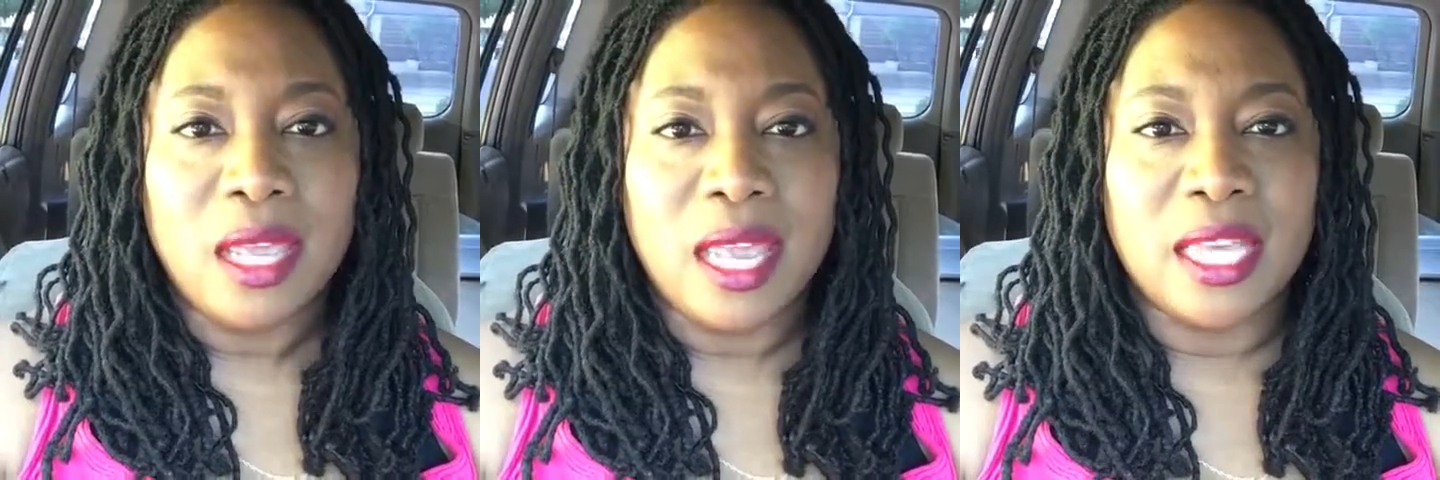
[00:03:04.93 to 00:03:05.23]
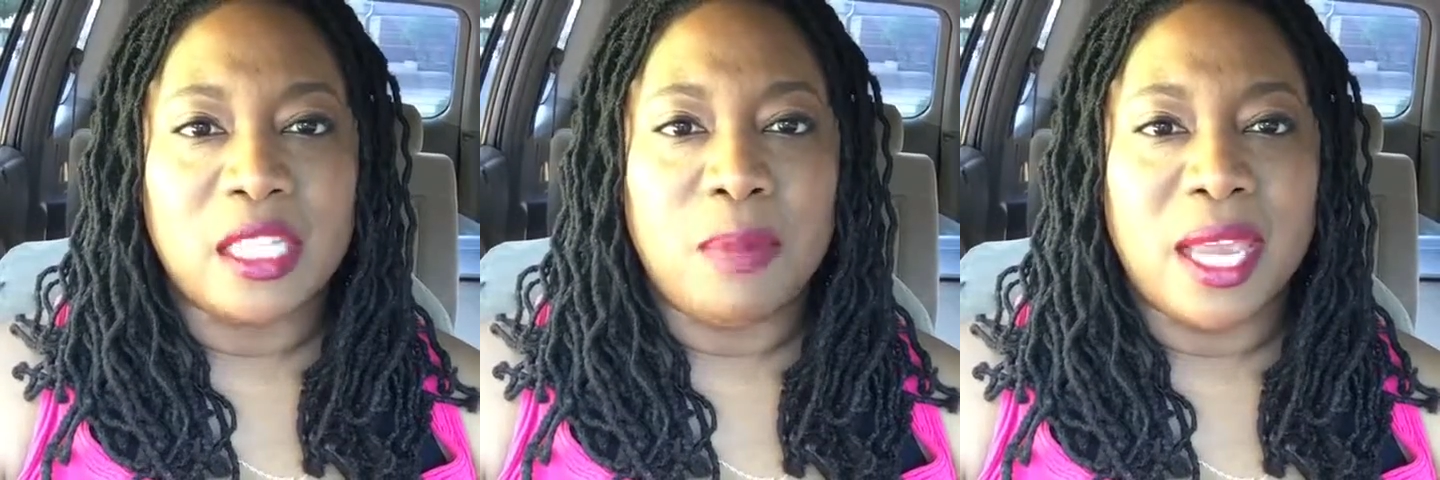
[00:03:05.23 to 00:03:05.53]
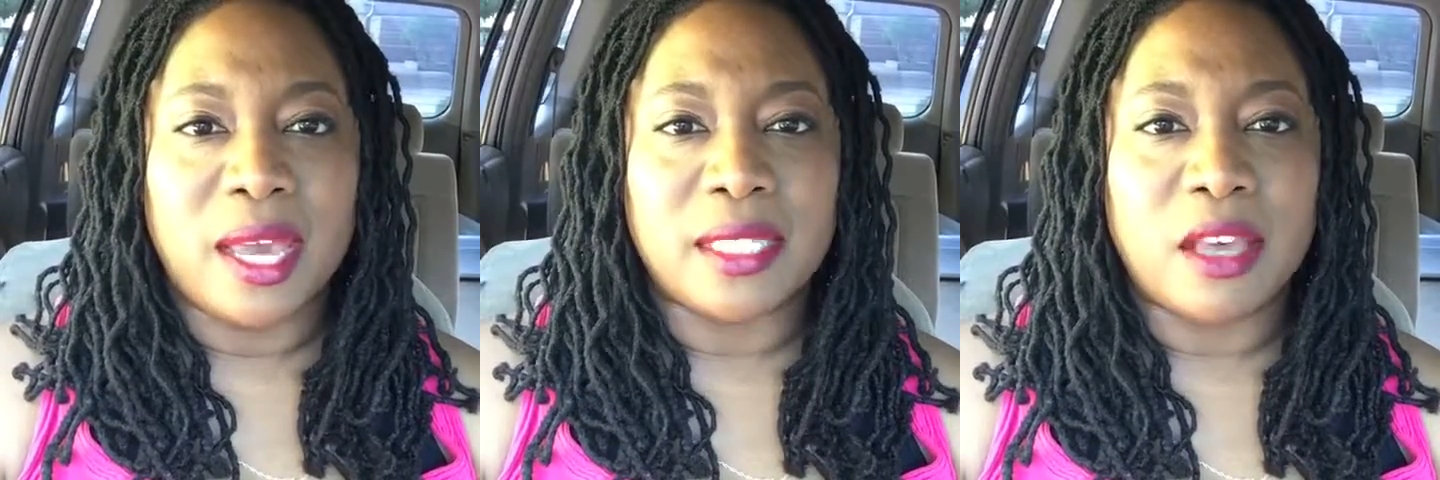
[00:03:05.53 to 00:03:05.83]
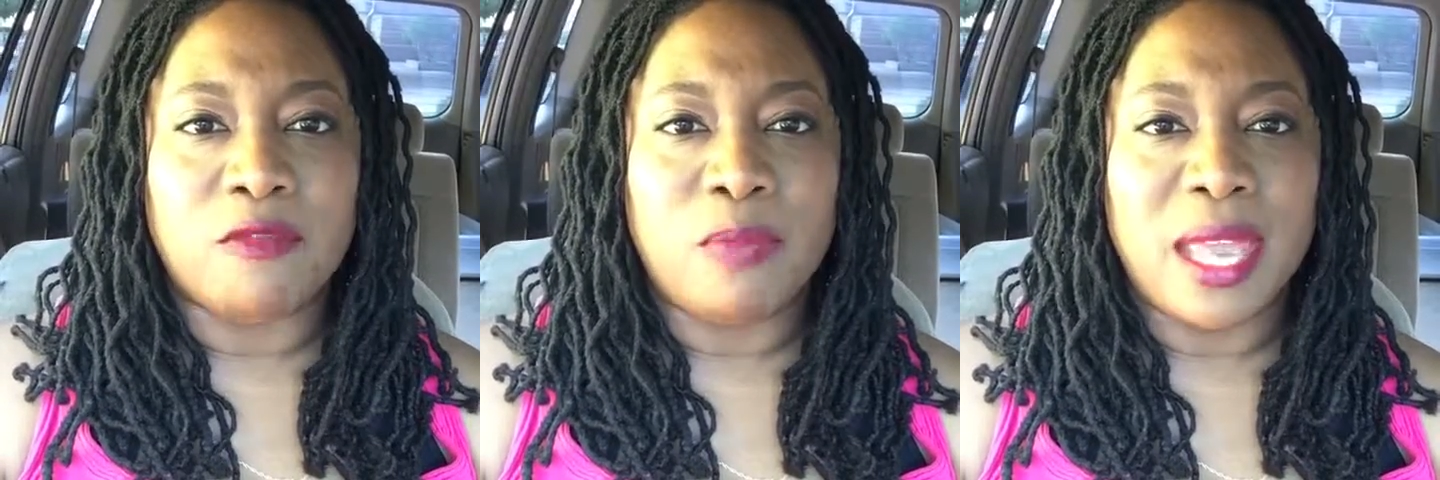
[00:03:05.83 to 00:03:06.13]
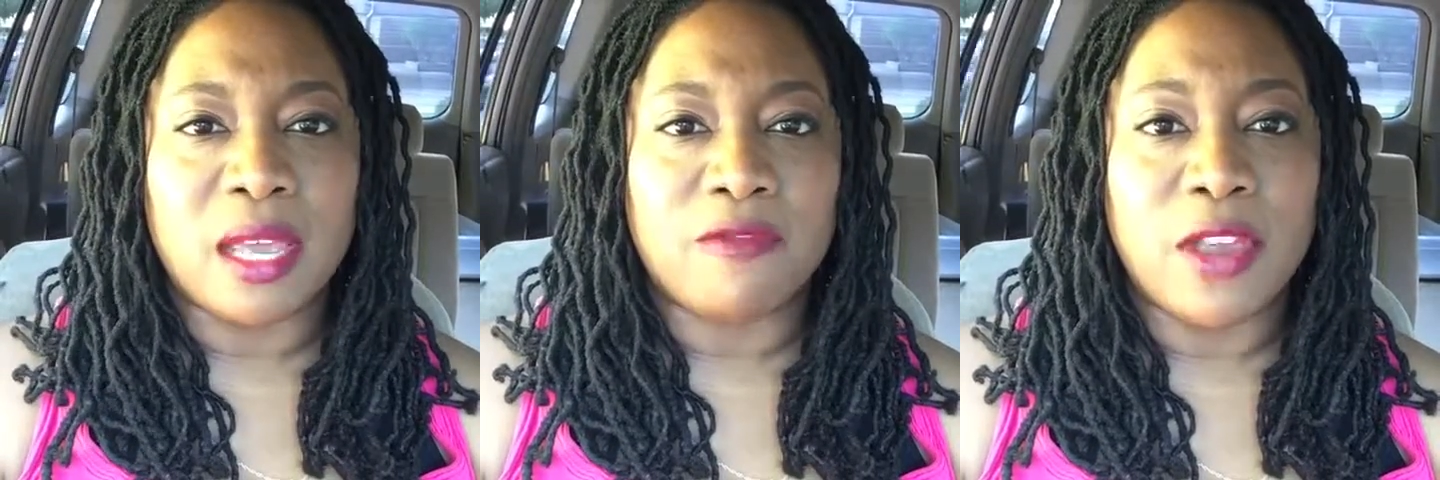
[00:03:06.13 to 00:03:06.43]
is because of
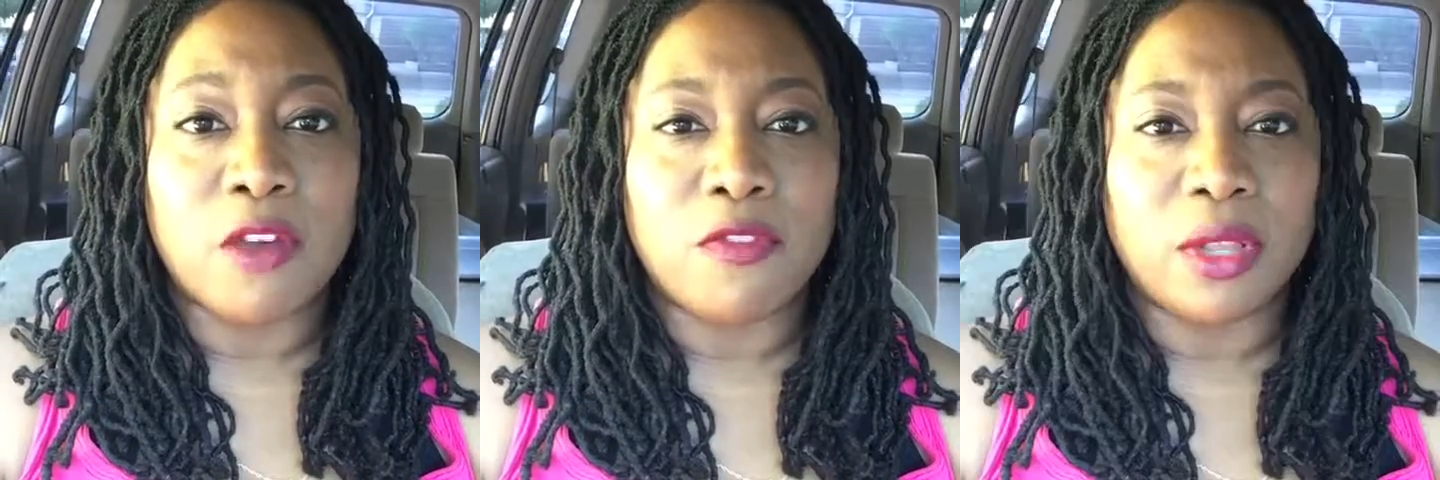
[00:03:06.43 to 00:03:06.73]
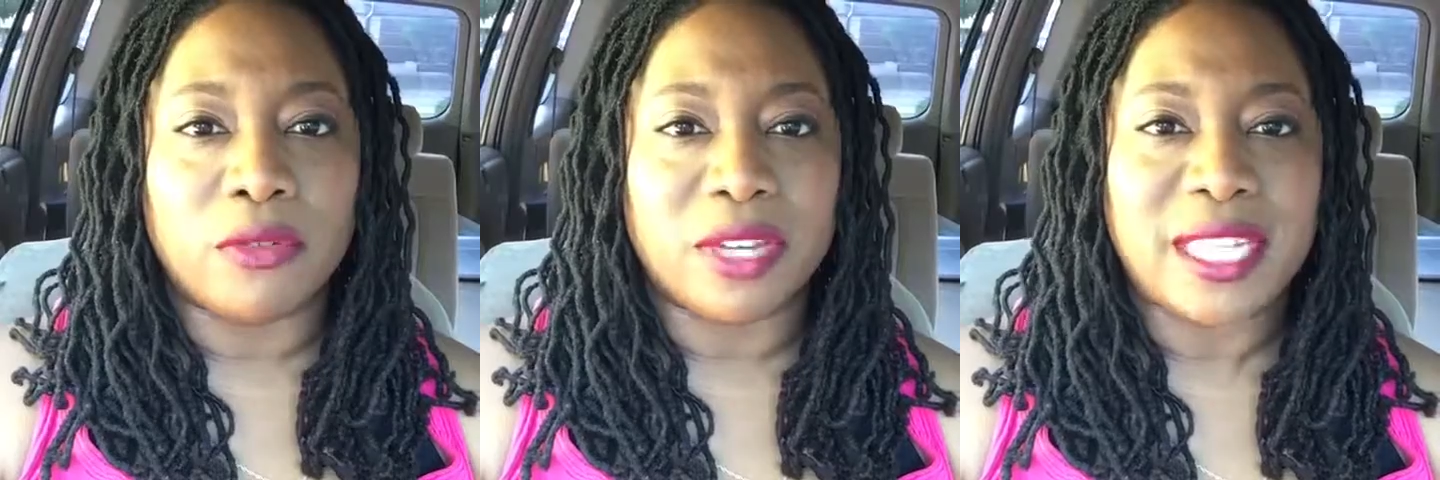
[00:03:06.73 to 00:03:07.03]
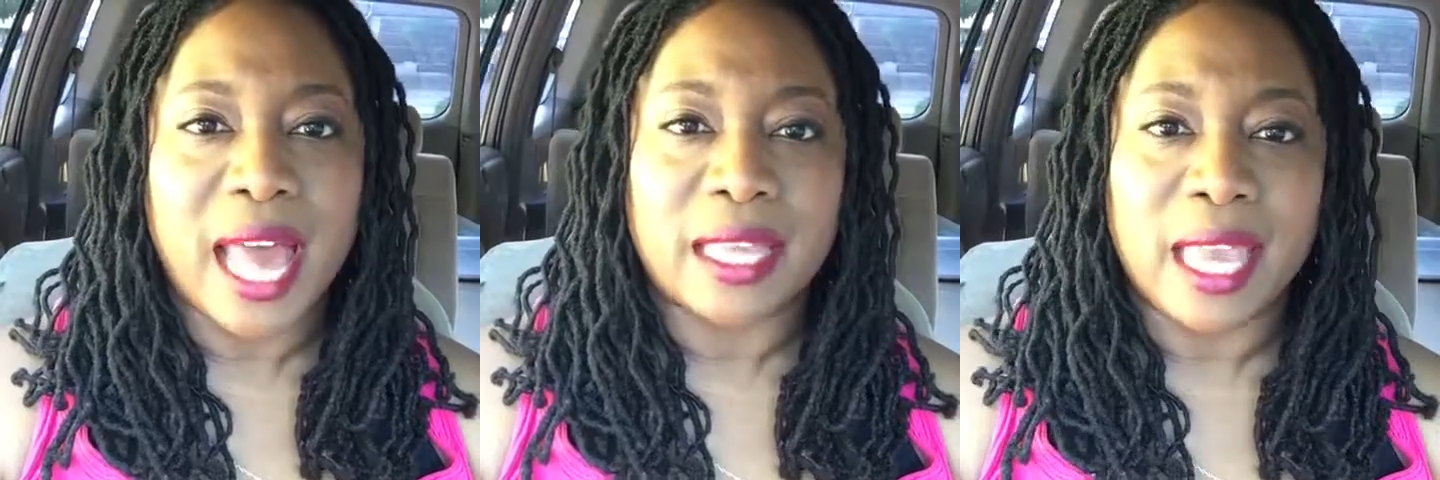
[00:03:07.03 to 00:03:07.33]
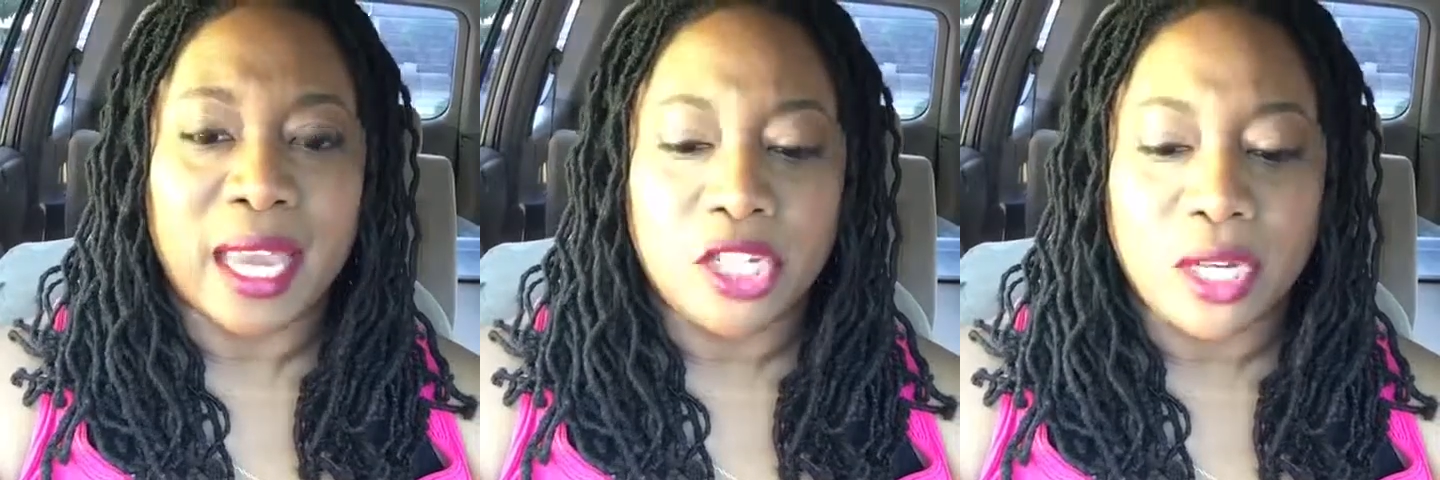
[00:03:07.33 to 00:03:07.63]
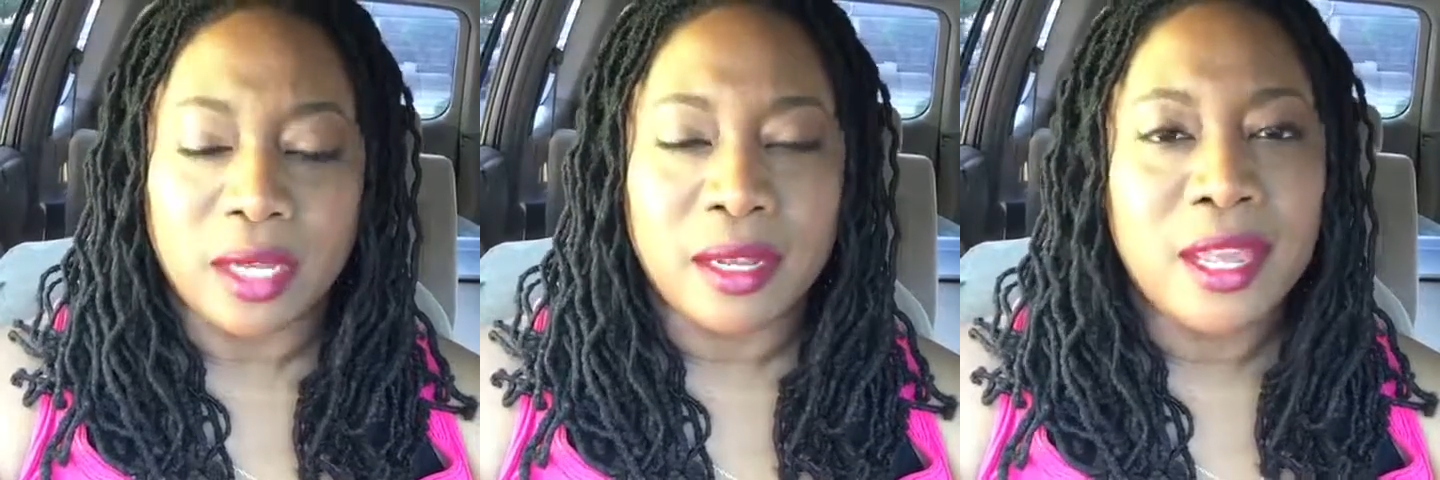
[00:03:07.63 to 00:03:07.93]
being fearful of
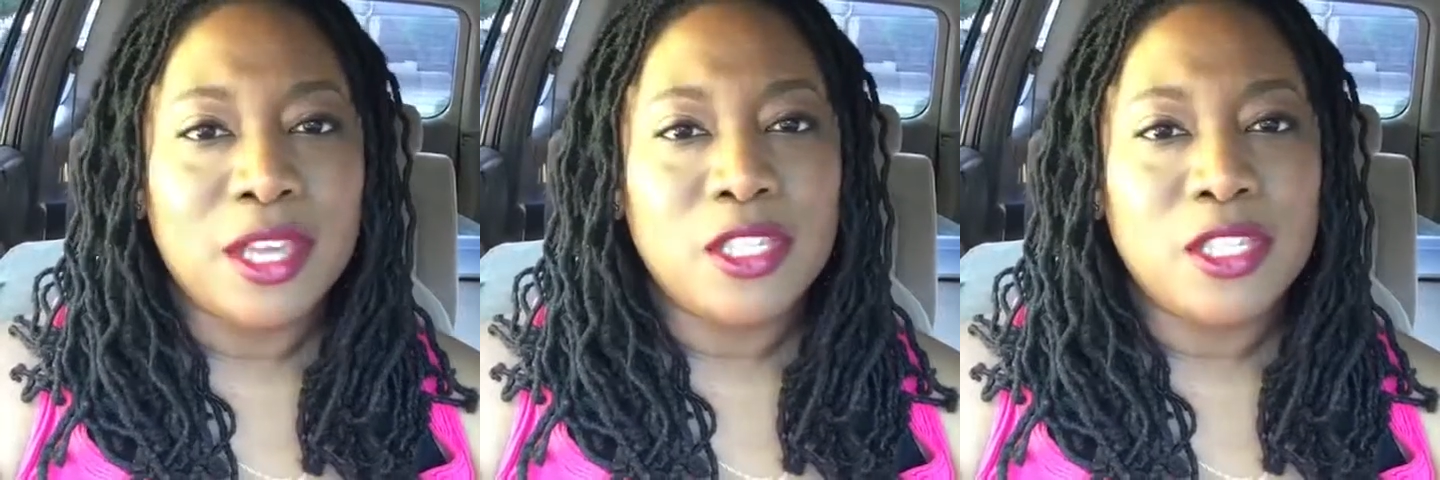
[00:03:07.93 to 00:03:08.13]
retaliation.